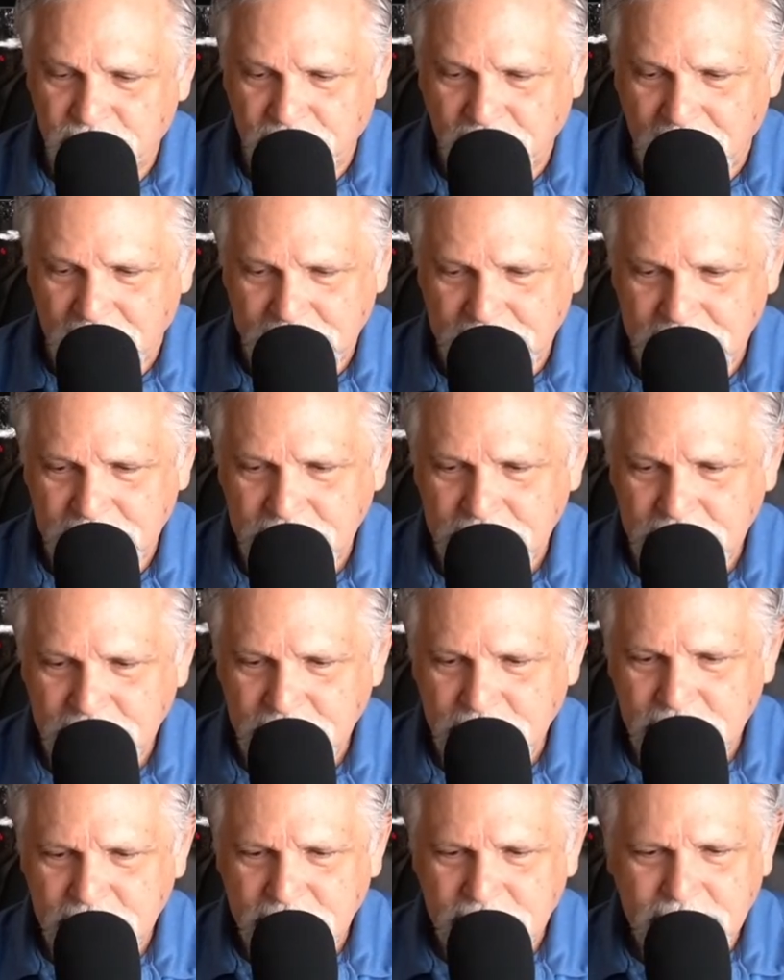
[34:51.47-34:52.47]
fund,
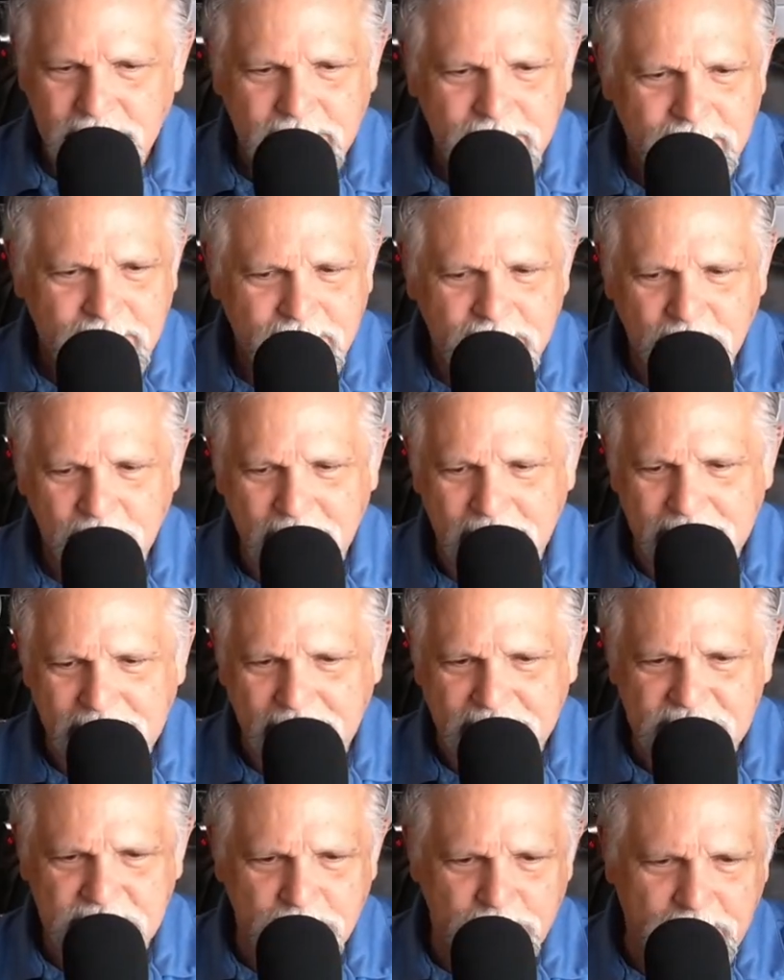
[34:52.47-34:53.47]
my
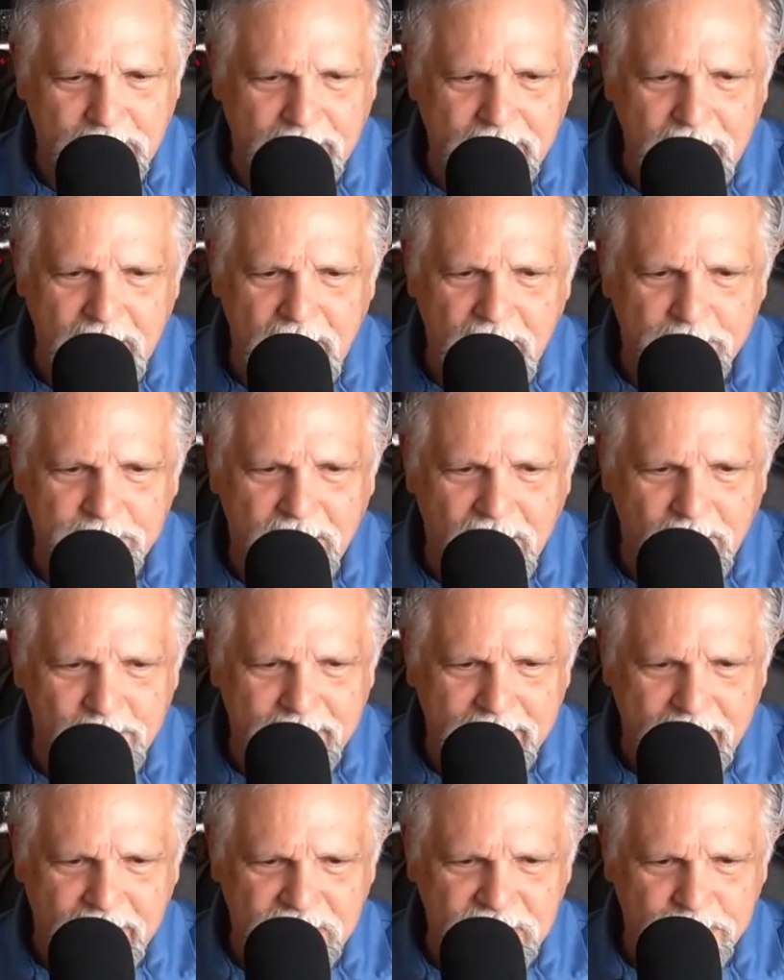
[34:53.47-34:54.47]
next big
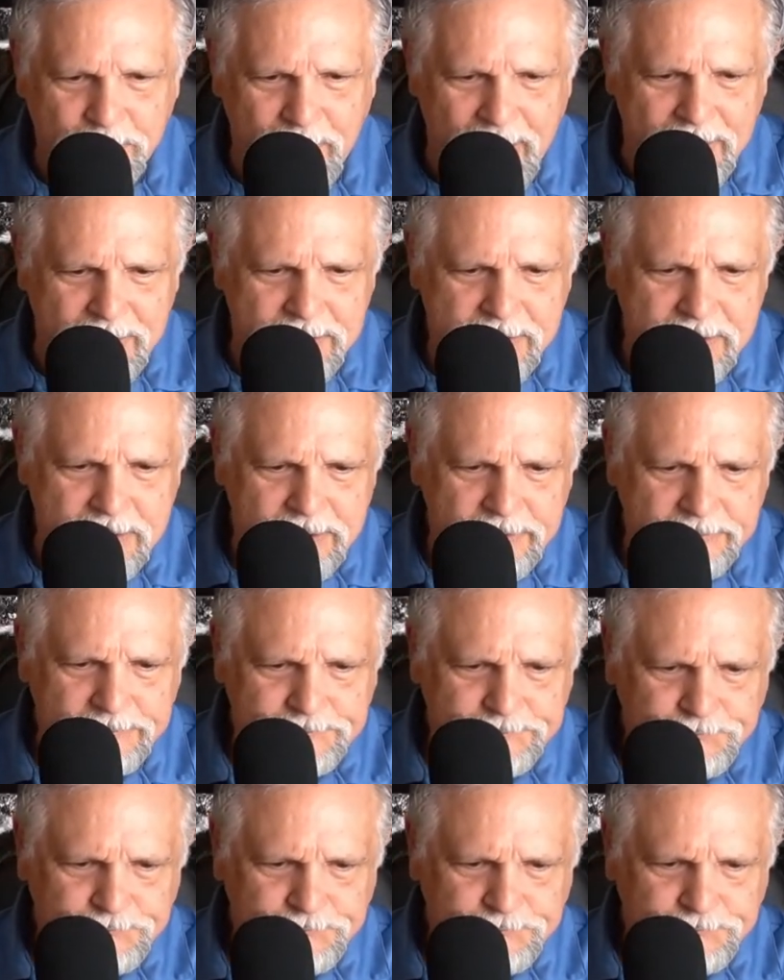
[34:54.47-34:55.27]
upcoming expense.